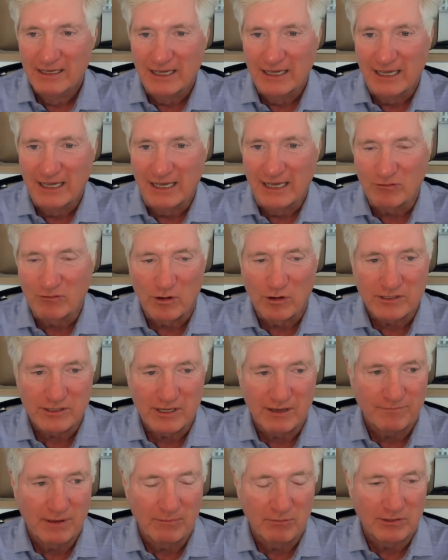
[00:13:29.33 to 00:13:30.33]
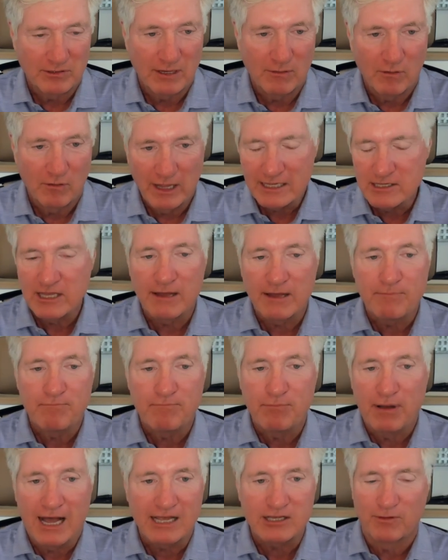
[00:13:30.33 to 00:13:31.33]
And of course, people say, well, that's not
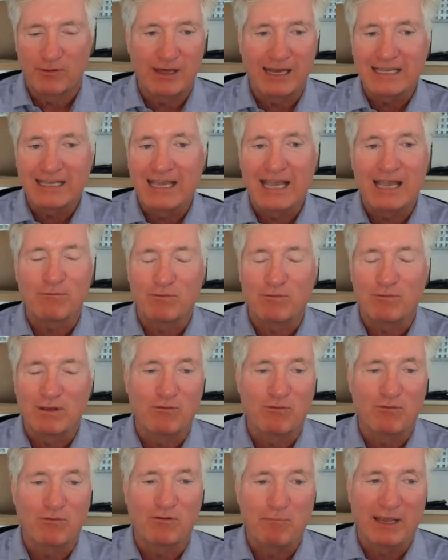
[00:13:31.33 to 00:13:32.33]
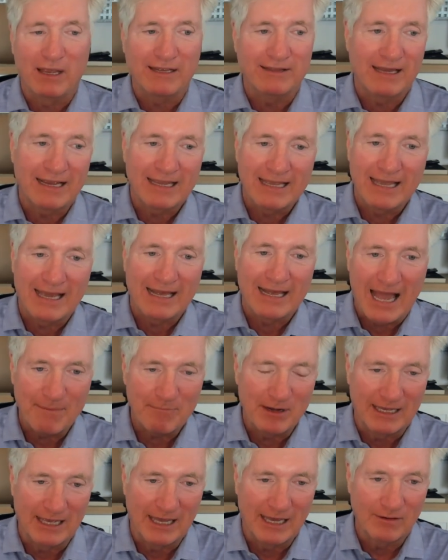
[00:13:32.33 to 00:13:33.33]
possible. That can't repeat. That can't
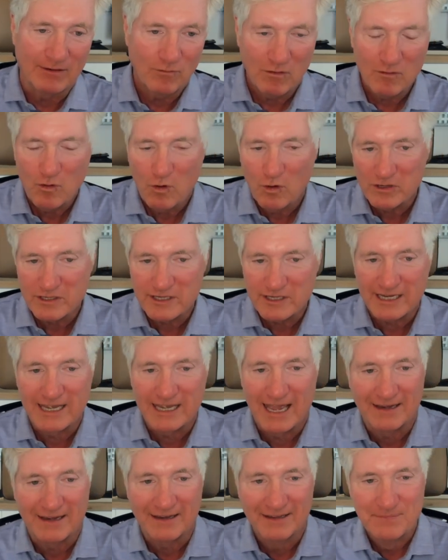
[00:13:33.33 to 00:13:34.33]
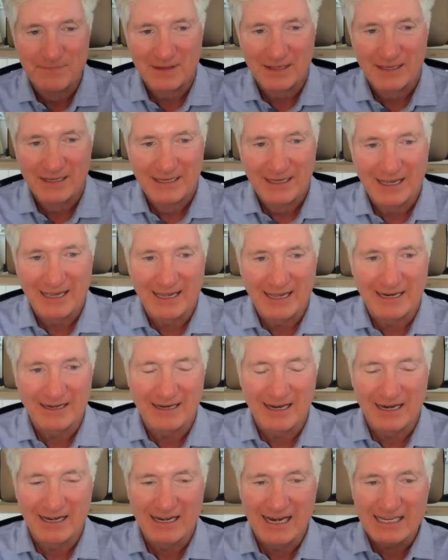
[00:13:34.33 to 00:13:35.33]
happen again. Well, of course it can.
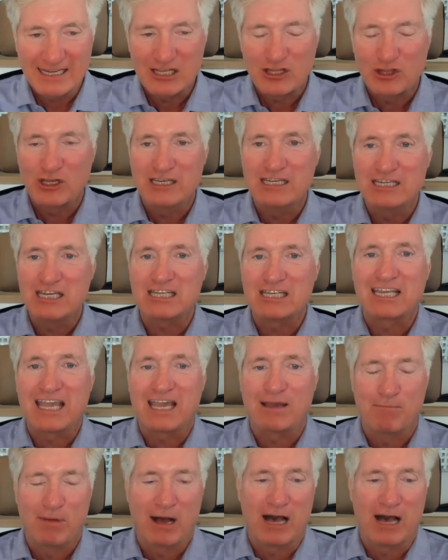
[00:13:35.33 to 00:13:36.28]
And that's the thing you just can't